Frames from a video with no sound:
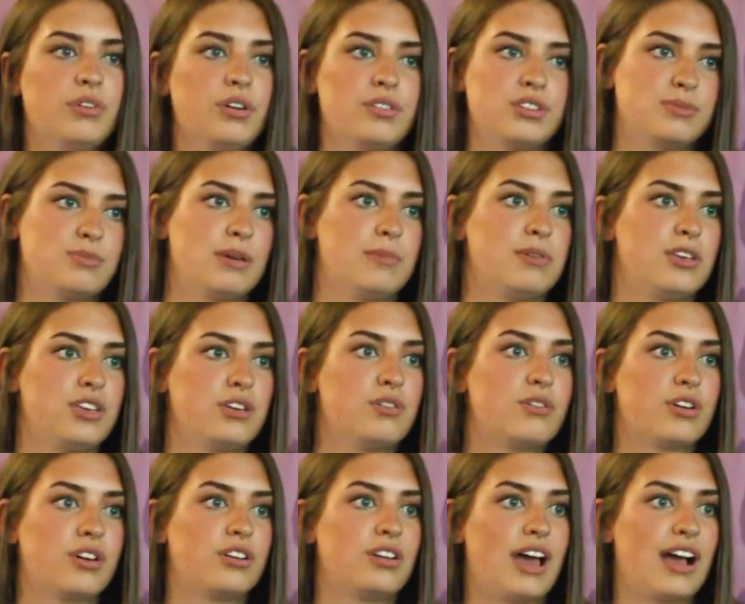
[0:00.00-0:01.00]
knows, maybe you
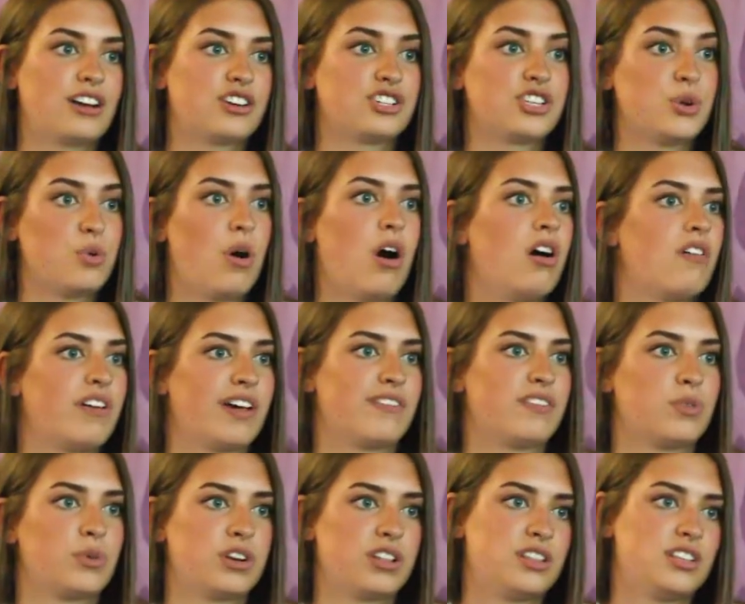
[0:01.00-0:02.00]
could actually qualify for
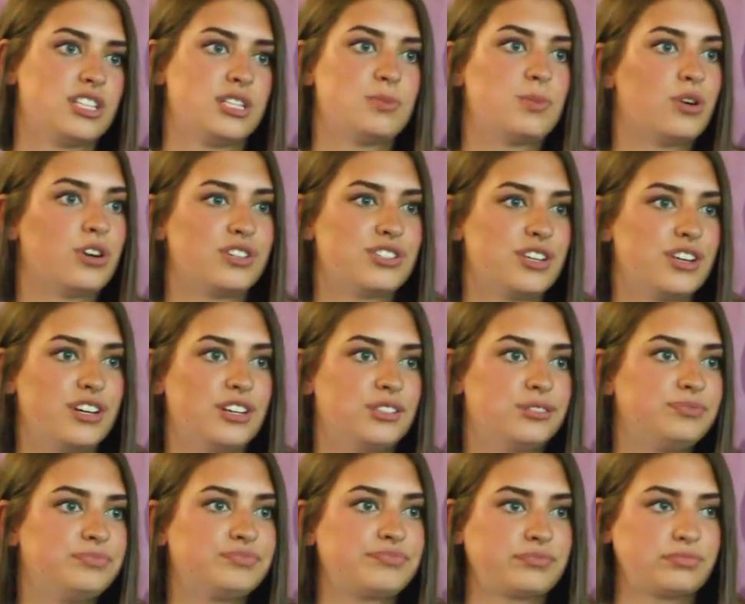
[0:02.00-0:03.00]
one of these sports, you
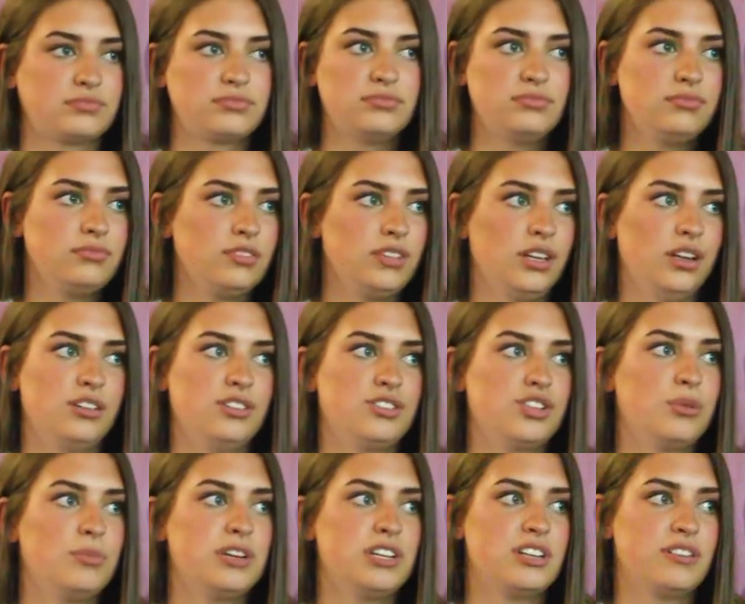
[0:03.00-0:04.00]
know? There's so
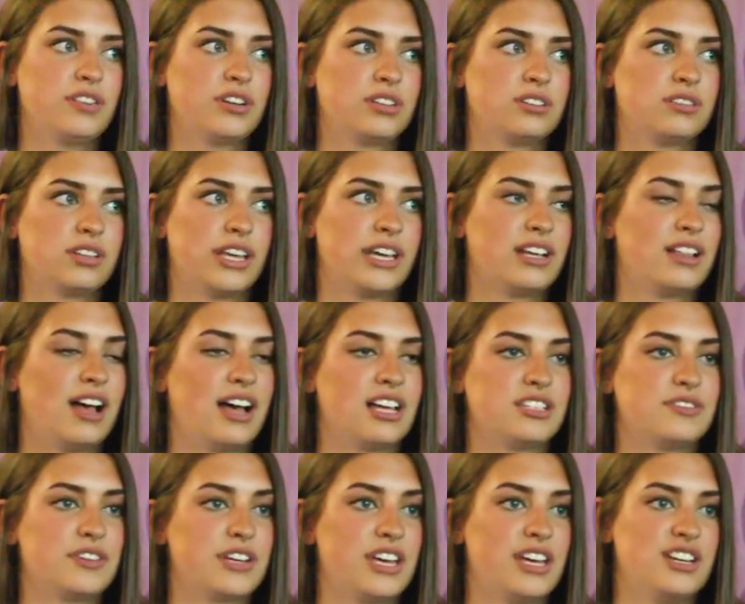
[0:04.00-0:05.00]
many different like
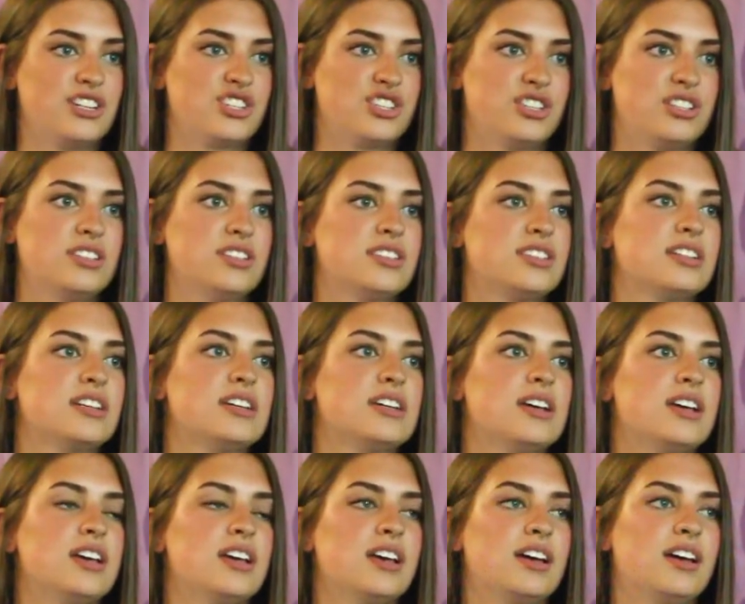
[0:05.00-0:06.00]
classifications
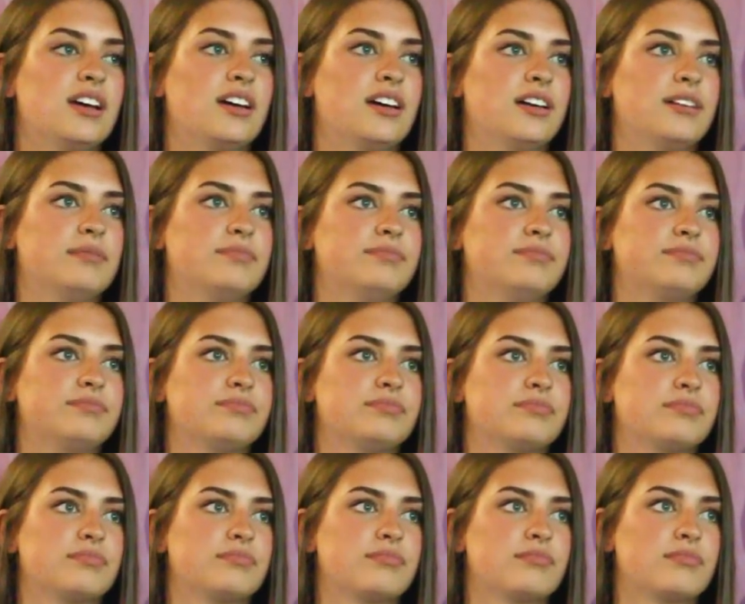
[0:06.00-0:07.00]

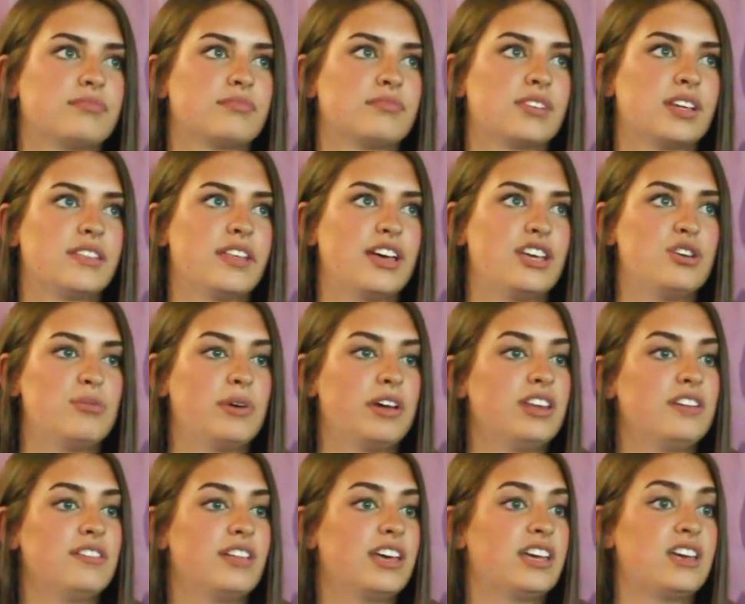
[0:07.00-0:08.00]
that you might
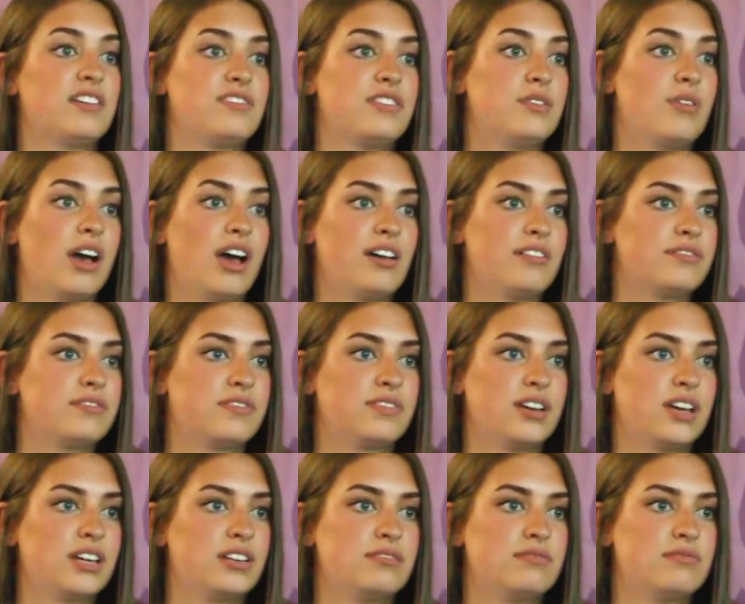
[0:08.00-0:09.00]
need. Like if you have
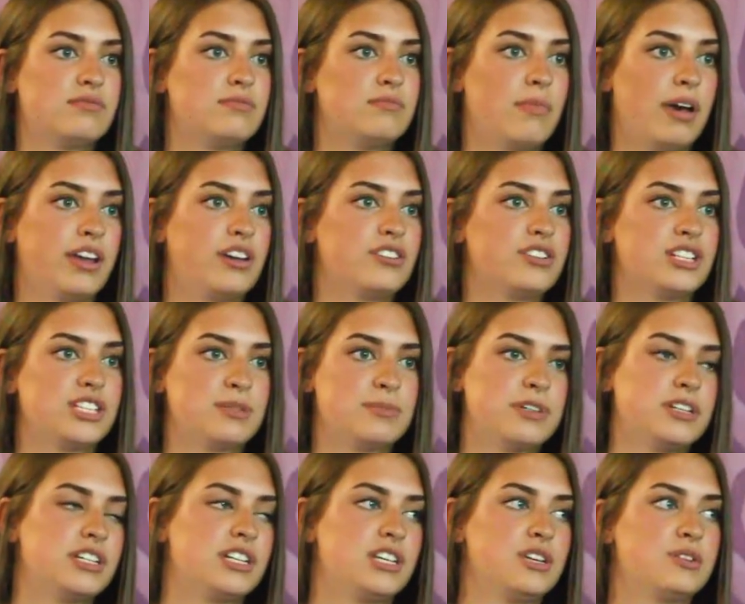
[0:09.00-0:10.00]
a minor
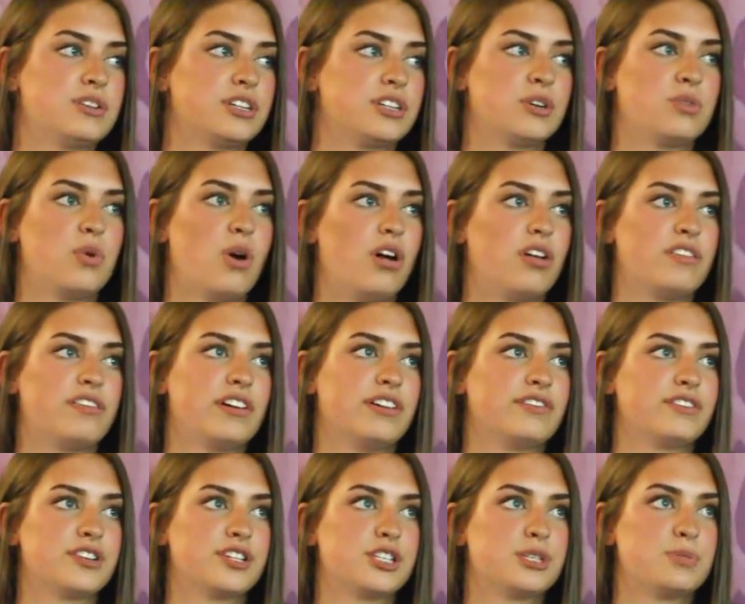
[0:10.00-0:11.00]
disability, you could qualify
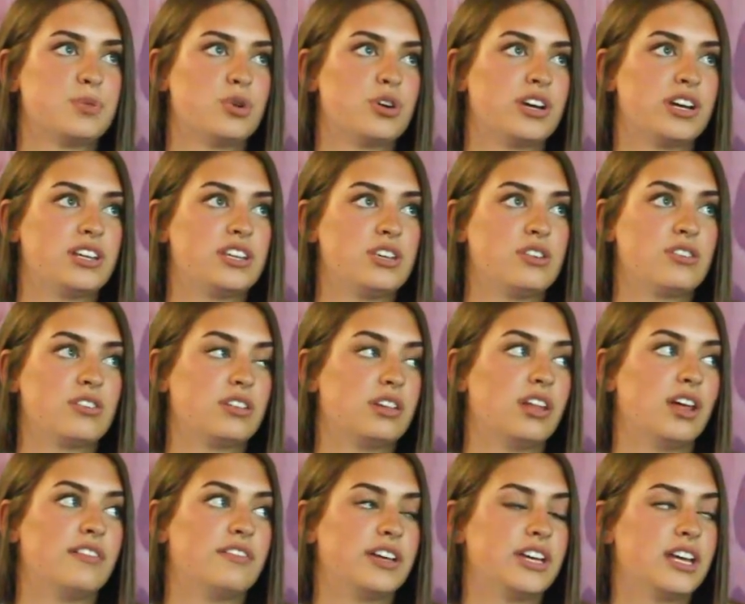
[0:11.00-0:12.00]
for a sport and you could
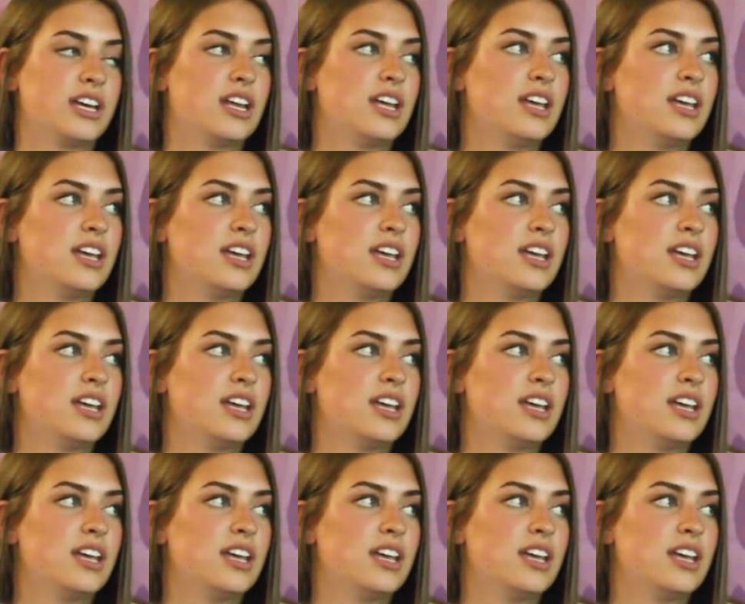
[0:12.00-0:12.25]
love it.